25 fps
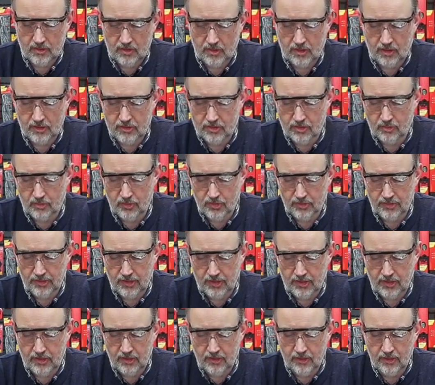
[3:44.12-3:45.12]
item on
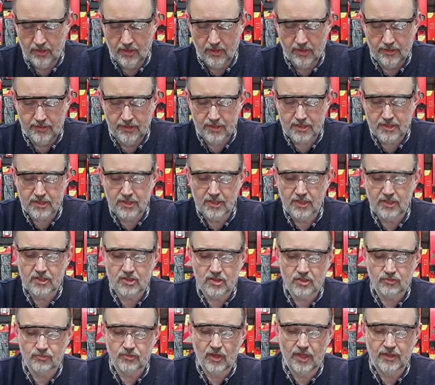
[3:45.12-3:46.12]
here. This needs
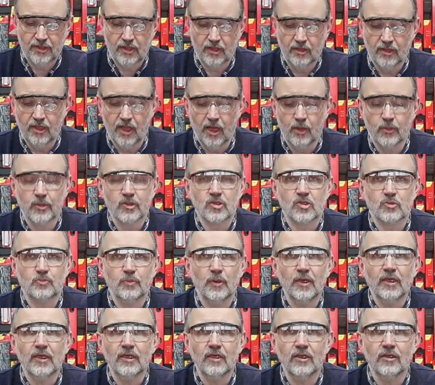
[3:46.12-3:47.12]
to run at lower
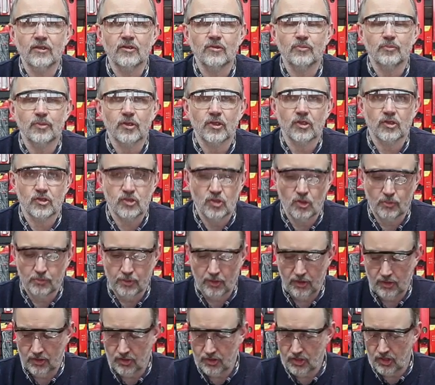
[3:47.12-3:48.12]
speed because you're
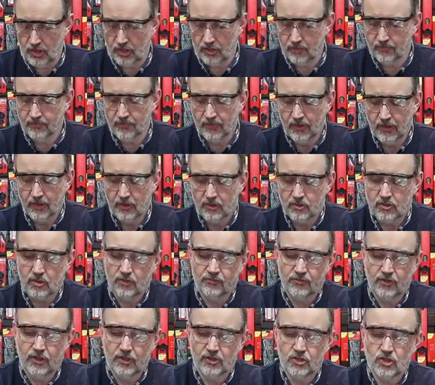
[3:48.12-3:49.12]
polishing. So
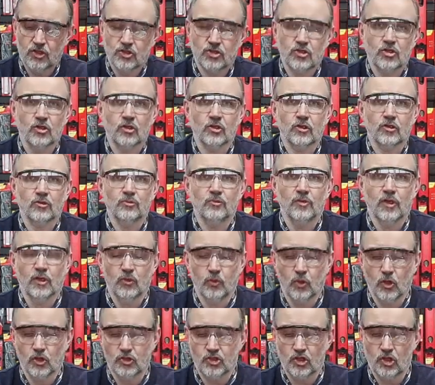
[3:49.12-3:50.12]
if I just took my
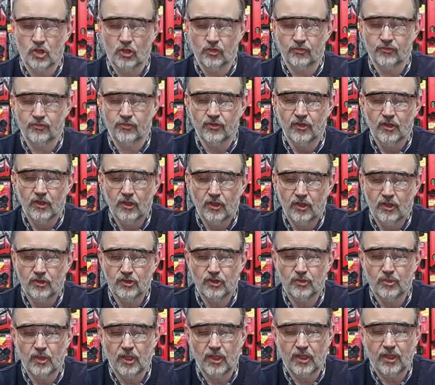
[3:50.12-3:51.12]
watch off,
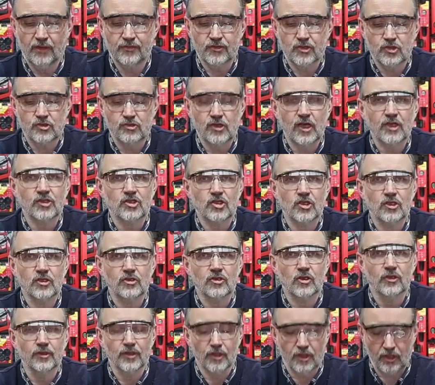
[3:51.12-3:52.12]
and you might have
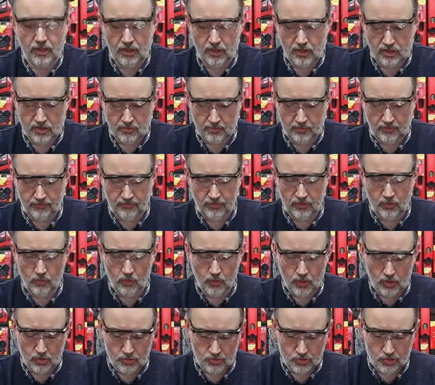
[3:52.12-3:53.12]
scratches on the clasp of your
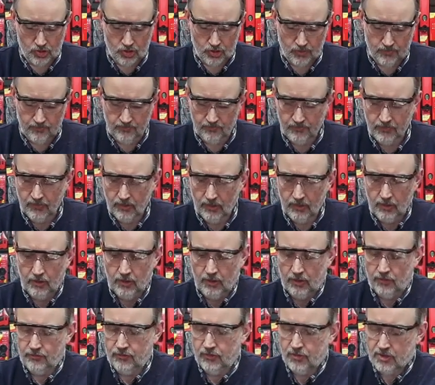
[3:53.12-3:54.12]
watch,
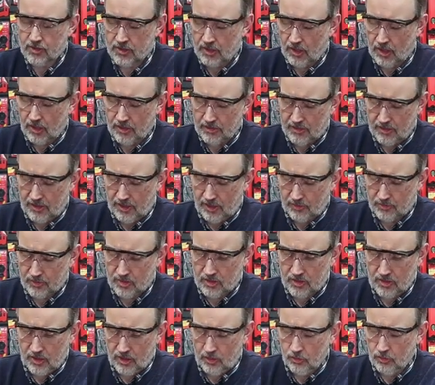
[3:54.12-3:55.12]
if you start it up
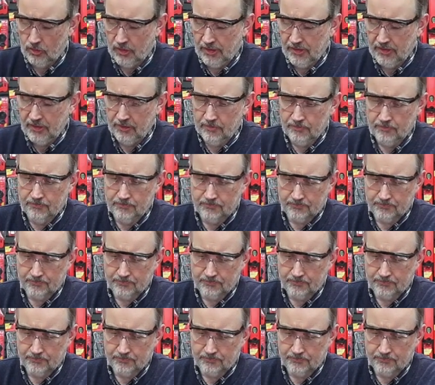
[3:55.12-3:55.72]
slowly,